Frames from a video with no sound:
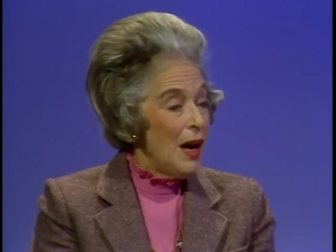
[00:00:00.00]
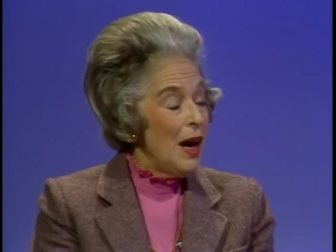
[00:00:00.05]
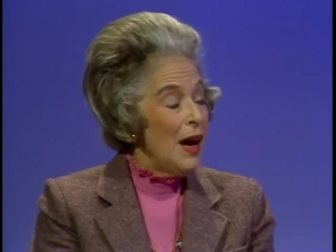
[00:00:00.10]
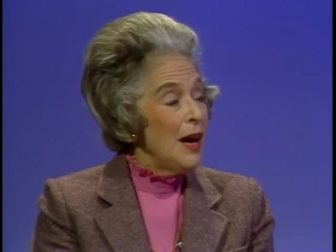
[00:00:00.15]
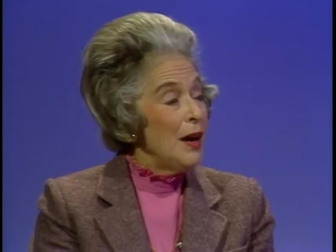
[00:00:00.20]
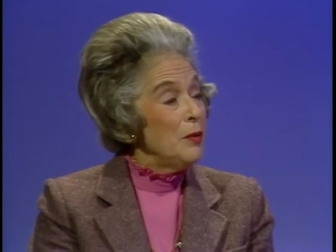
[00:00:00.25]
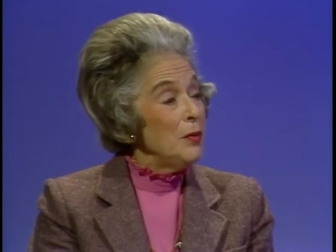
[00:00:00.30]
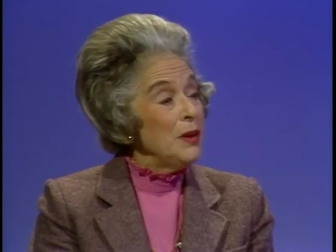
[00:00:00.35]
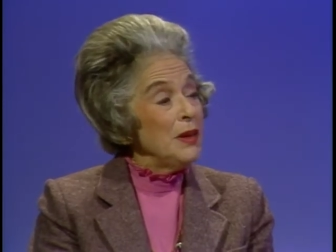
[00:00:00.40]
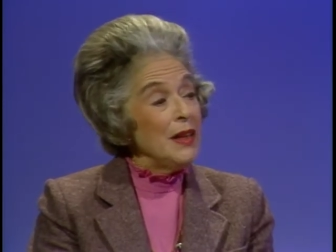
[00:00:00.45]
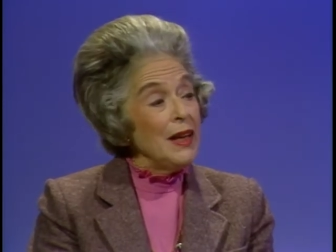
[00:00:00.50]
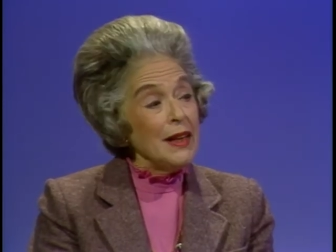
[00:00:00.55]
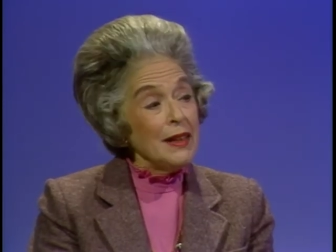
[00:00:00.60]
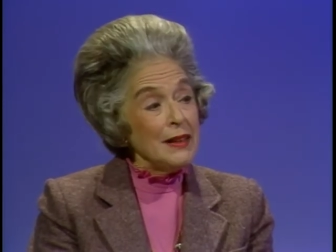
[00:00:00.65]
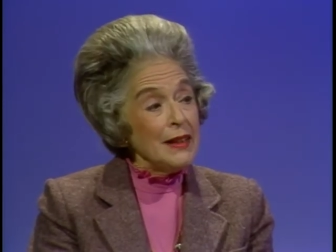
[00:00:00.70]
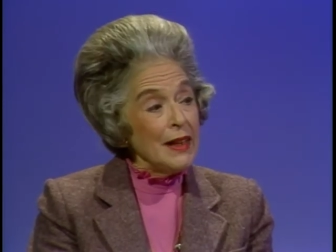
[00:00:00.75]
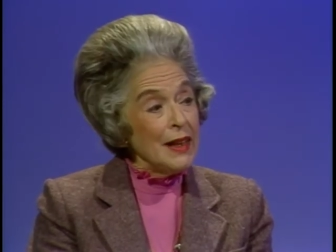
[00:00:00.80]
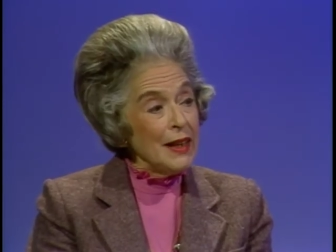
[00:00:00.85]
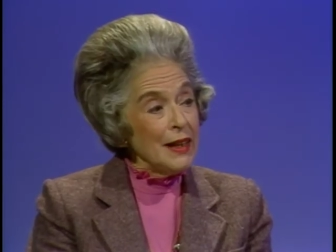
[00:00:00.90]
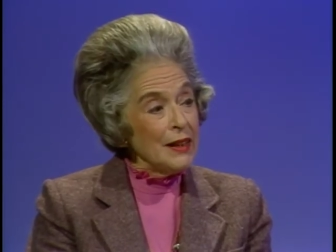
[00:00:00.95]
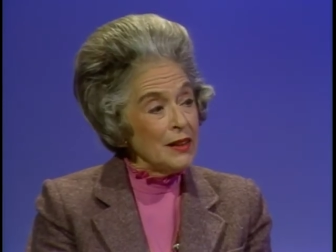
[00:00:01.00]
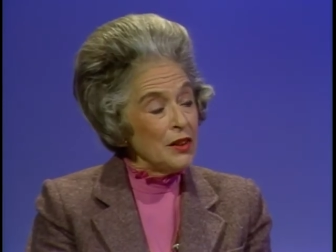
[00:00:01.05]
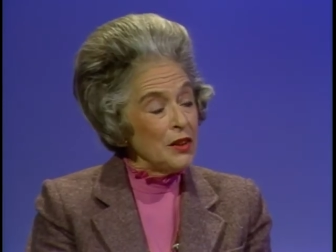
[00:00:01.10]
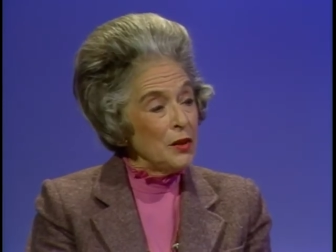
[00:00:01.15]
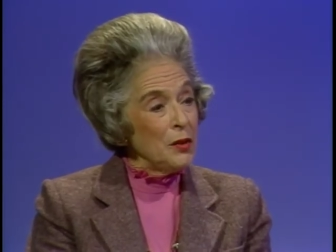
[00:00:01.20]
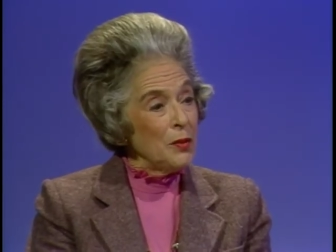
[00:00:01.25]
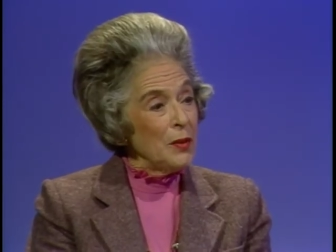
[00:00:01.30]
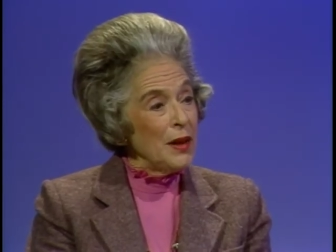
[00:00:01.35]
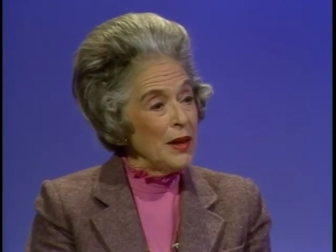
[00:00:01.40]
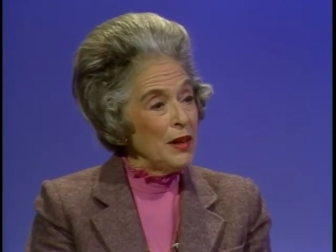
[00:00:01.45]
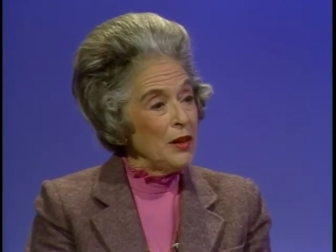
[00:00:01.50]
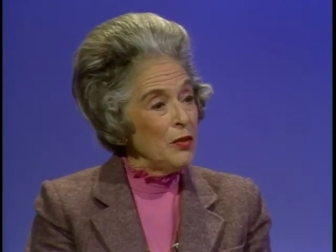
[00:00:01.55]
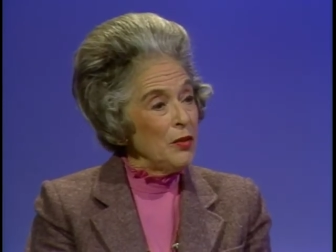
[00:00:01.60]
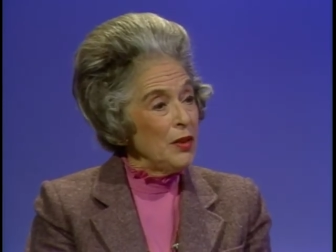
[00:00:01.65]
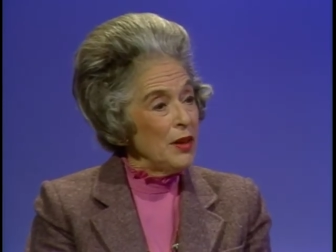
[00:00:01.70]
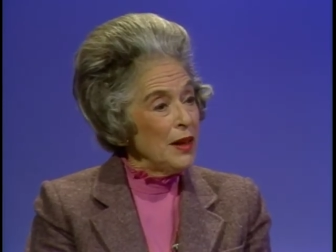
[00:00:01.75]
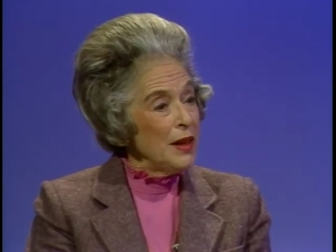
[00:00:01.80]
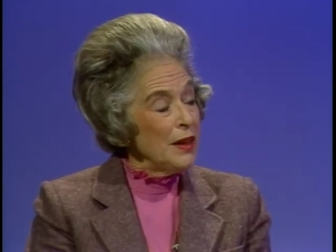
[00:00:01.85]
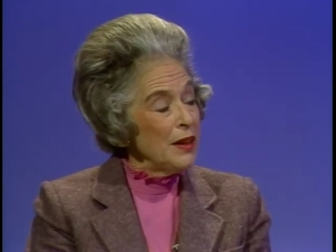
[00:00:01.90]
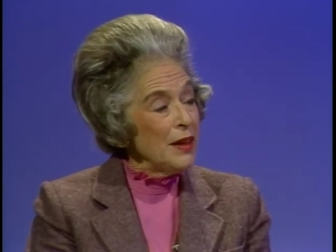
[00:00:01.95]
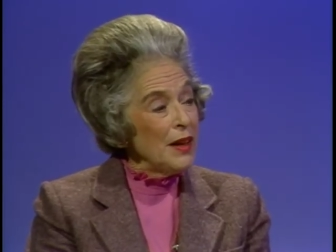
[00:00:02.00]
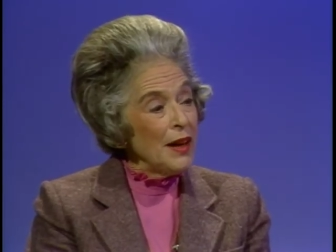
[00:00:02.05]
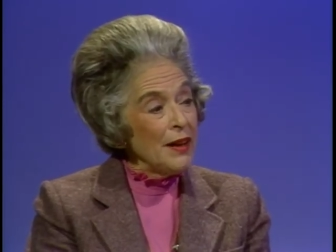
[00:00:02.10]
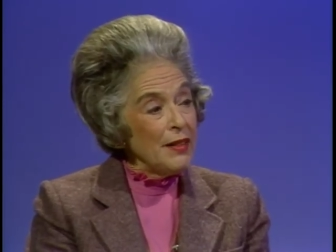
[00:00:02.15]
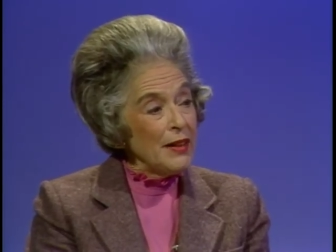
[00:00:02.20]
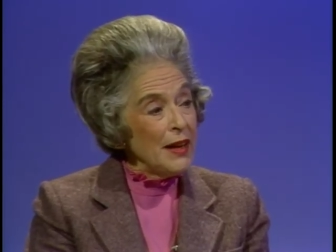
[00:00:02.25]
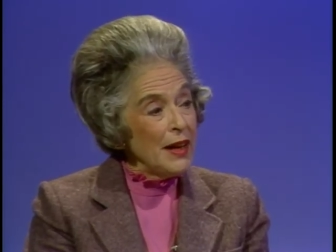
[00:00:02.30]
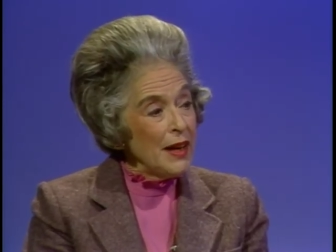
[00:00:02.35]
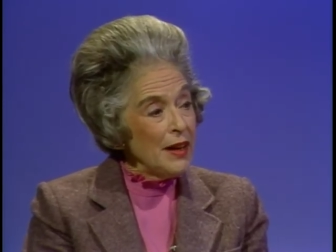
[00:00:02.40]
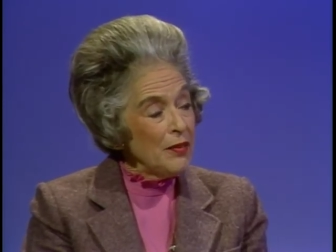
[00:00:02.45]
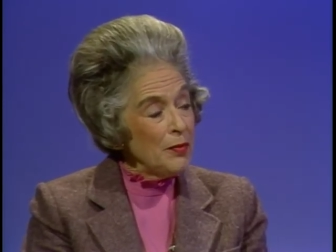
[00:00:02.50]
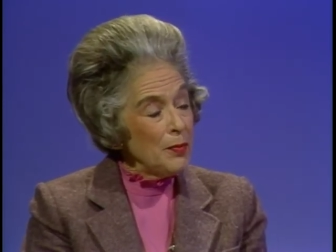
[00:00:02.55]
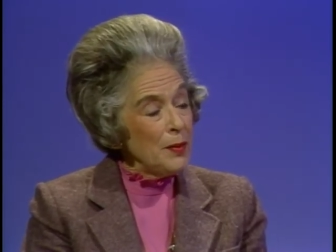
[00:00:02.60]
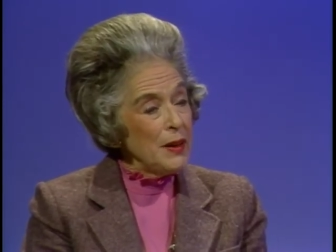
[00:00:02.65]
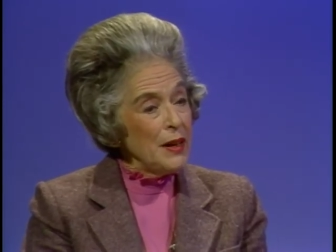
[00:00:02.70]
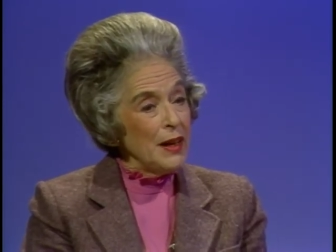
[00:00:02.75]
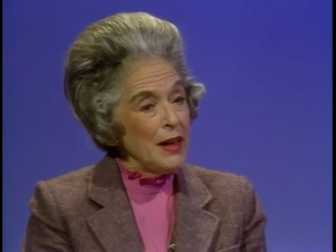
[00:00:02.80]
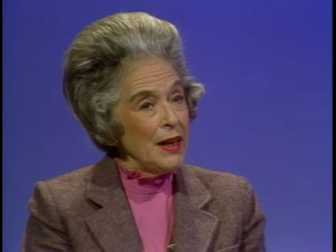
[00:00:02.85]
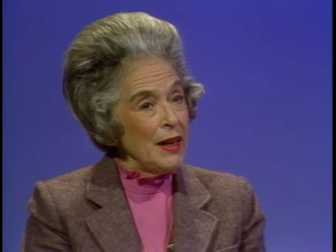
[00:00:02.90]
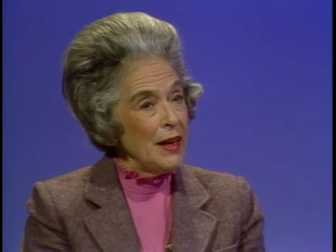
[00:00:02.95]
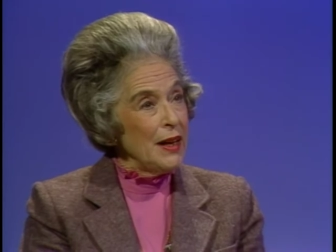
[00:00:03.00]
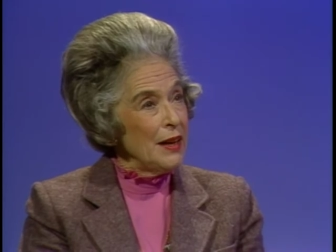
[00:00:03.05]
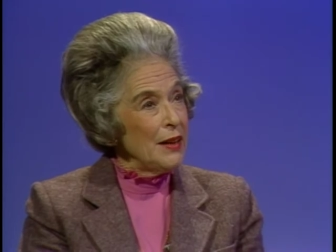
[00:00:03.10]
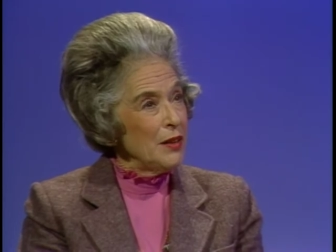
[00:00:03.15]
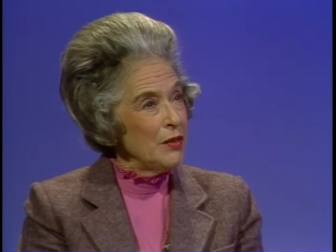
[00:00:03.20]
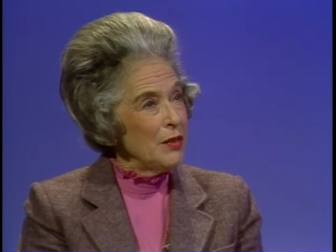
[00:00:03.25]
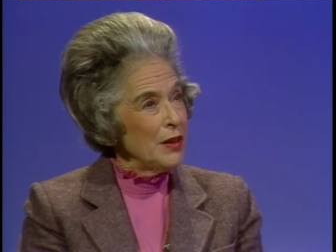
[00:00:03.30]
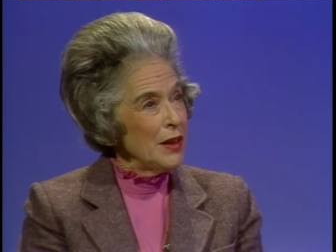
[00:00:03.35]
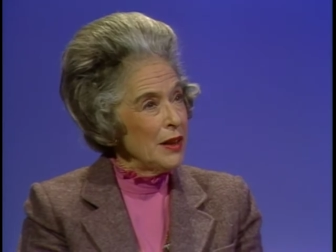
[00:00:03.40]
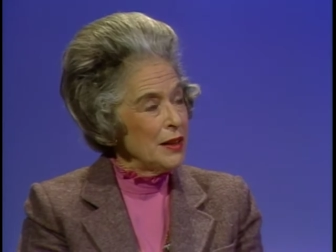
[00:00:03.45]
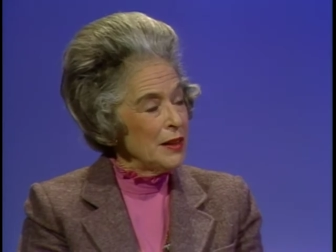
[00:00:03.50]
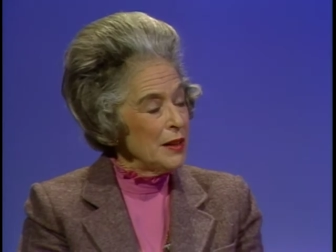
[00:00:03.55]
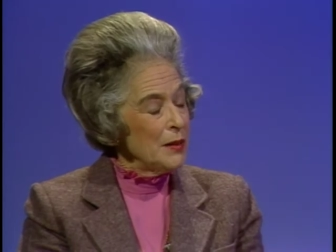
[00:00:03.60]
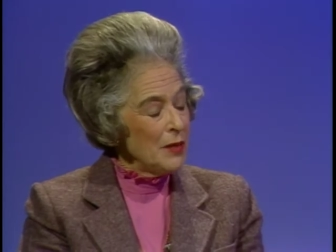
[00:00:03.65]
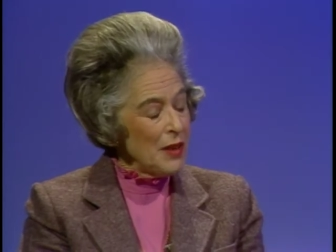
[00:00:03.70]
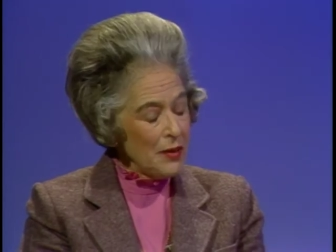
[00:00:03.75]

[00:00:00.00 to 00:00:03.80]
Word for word: I would like to ask you whether you think that the FBA and the United,